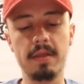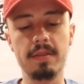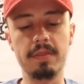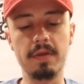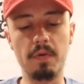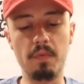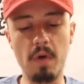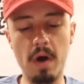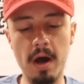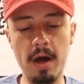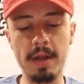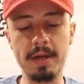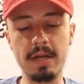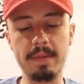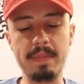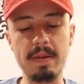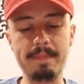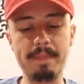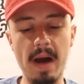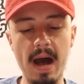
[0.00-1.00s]
the one to
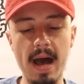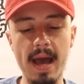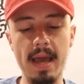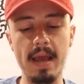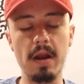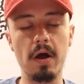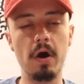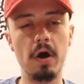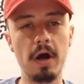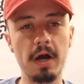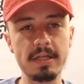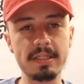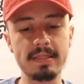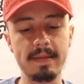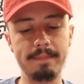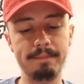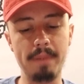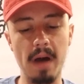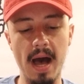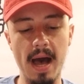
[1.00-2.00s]
be buying hooks
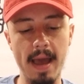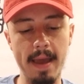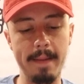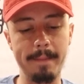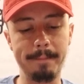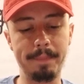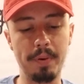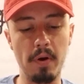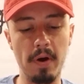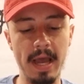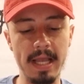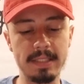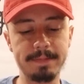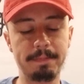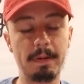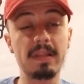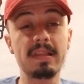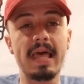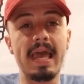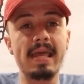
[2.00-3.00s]
and buying points,
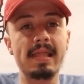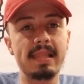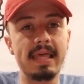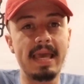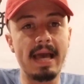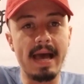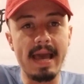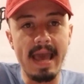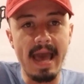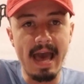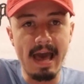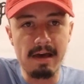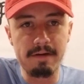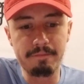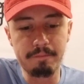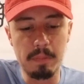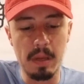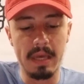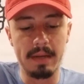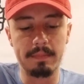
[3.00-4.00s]
but lately I
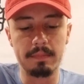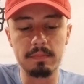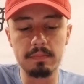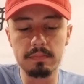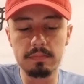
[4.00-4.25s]
have been.